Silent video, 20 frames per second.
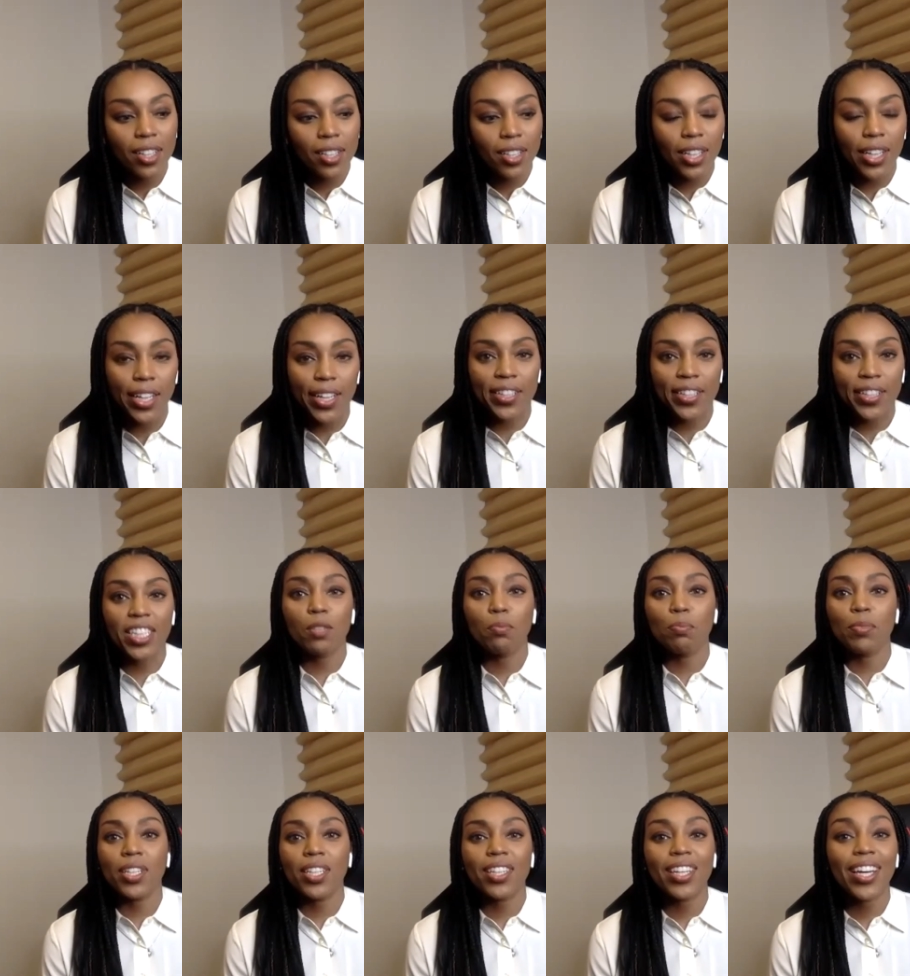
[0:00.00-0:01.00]
and
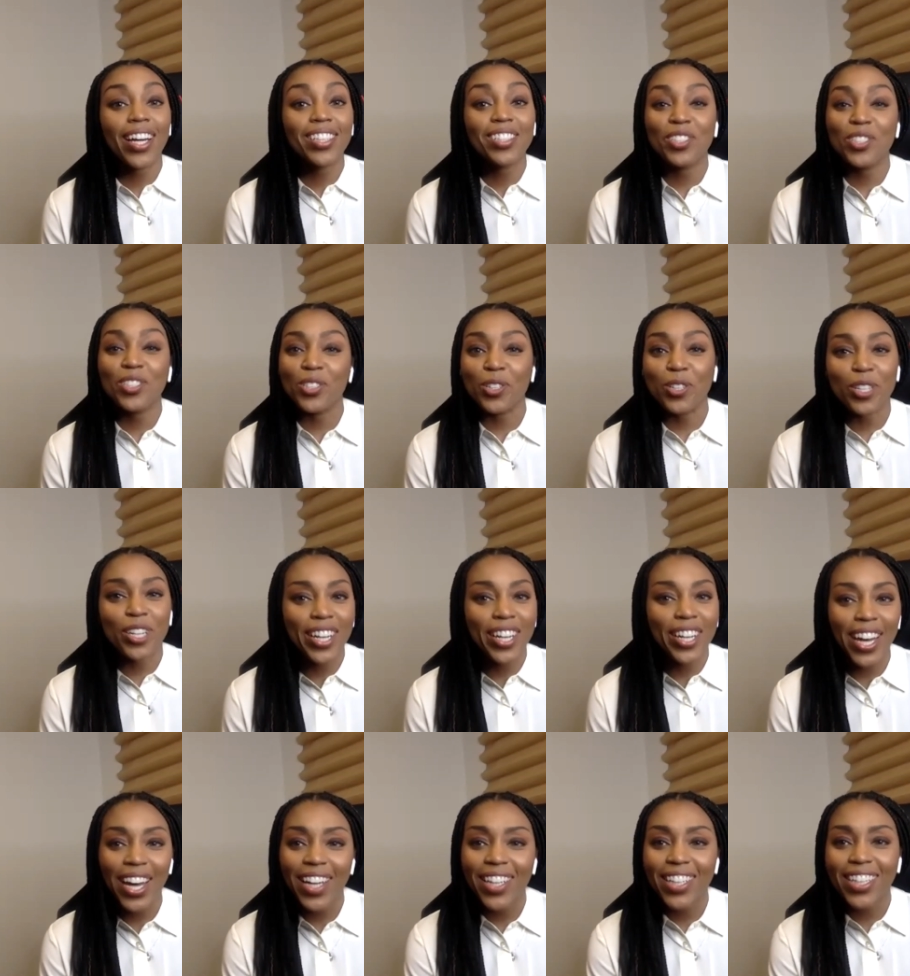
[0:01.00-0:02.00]
give me joy
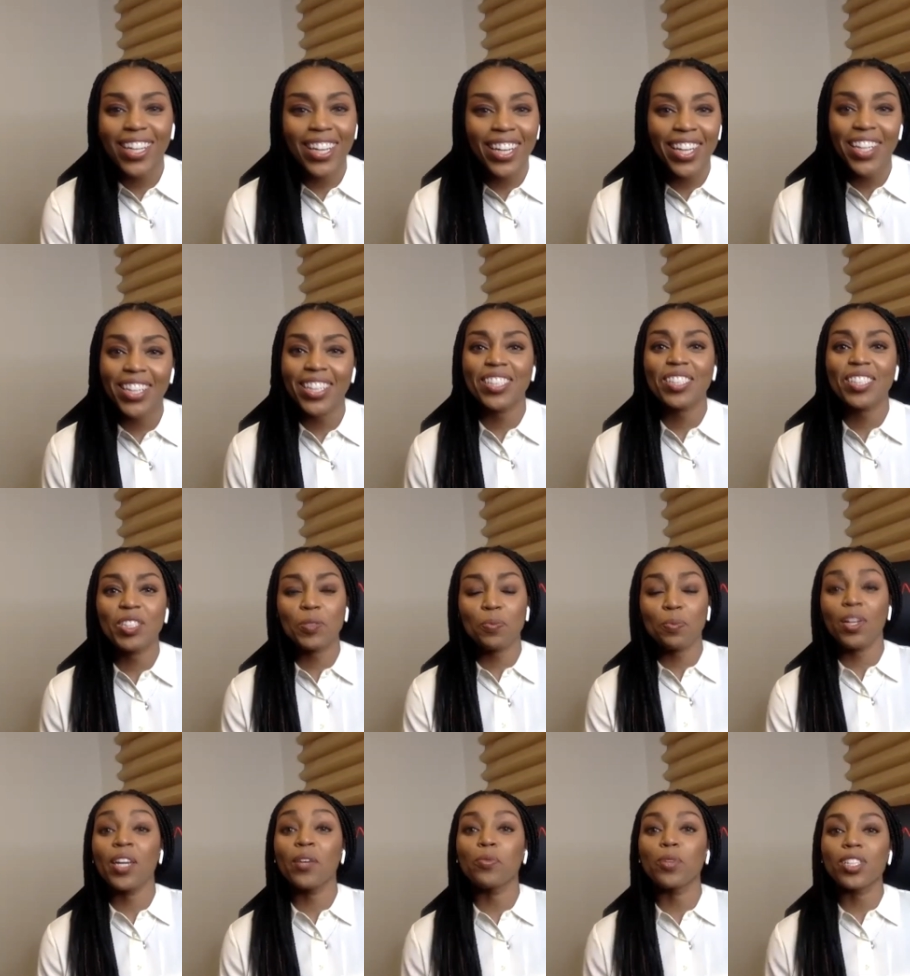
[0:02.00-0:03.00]
I can't
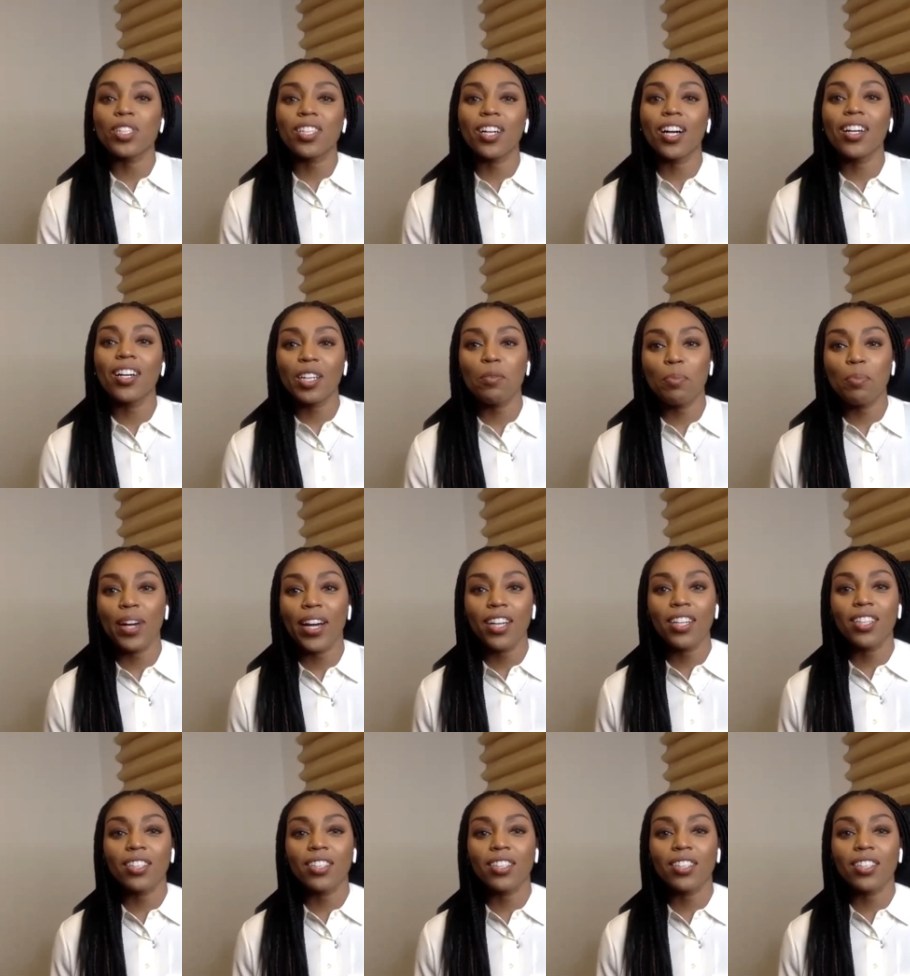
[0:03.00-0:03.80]
explain, we're talking about,